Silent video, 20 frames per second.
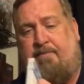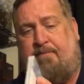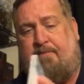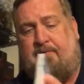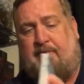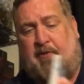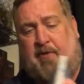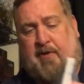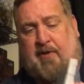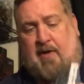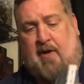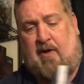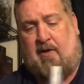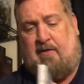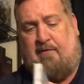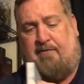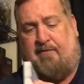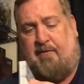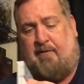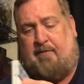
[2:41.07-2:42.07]
very
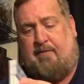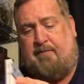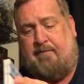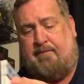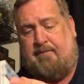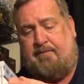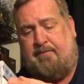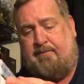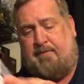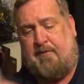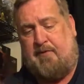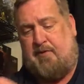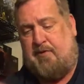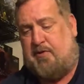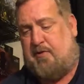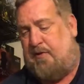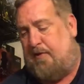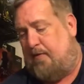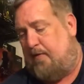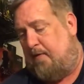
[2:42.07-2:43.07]
colorful. Let me
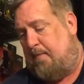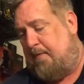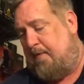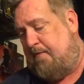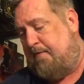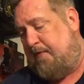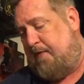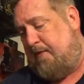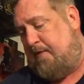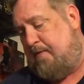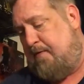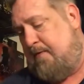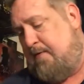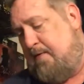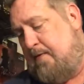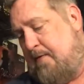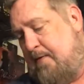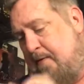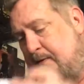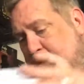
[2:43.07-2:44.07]
show you a little bit of it here.
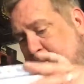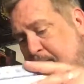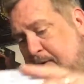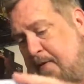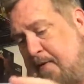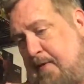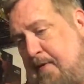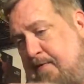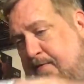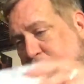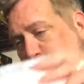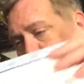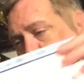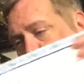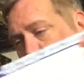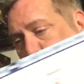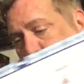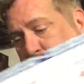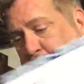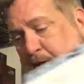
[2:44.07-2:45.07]
If I
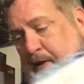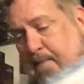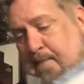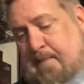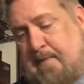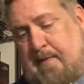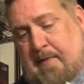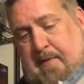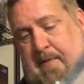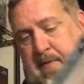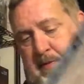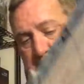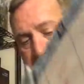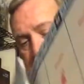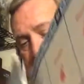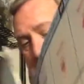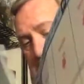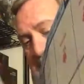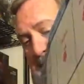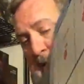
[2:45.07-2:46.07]
can open it up,
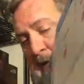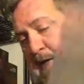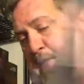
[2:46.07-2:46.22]
give you an